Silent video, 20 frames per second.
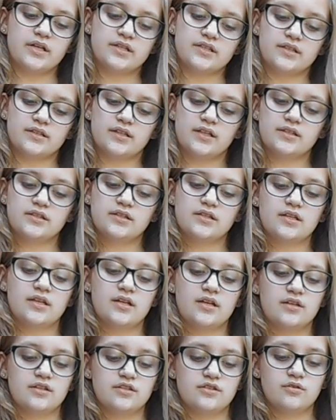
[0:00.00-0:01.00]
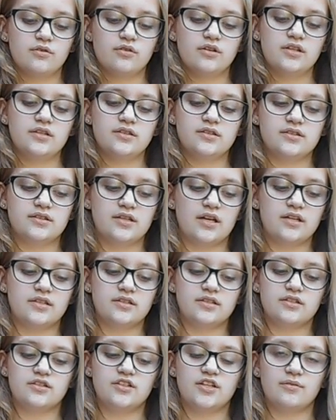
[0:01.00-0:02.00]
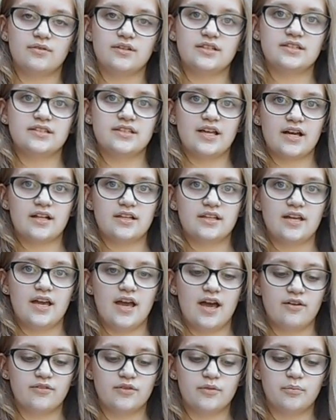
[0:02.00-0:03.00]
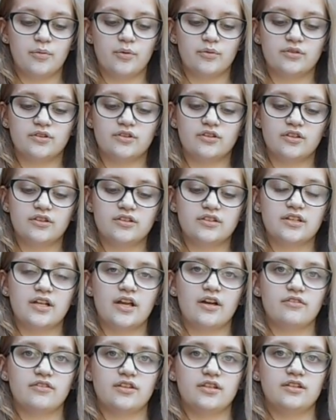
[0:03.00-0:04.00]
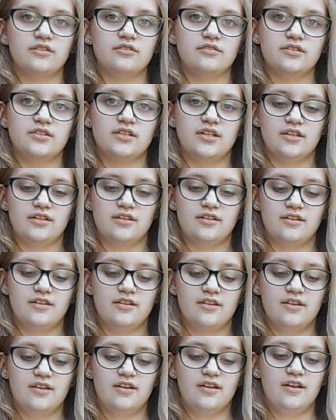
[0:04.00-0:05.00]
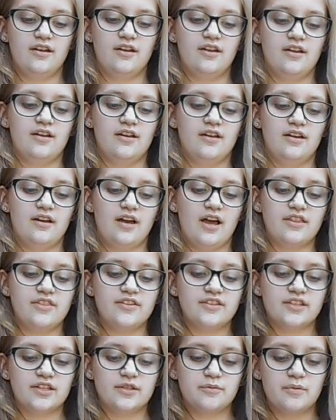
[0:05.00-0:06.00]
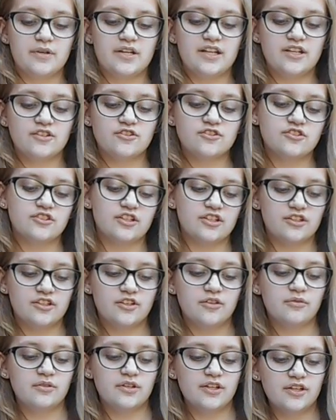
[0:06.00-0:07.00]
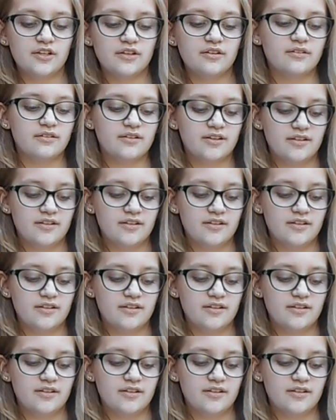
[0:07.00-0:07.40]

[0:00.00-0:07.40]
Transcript: because it lets historians and scientists know exactly how the boats looked and how they used it. I think that's pretty interesting, don't you?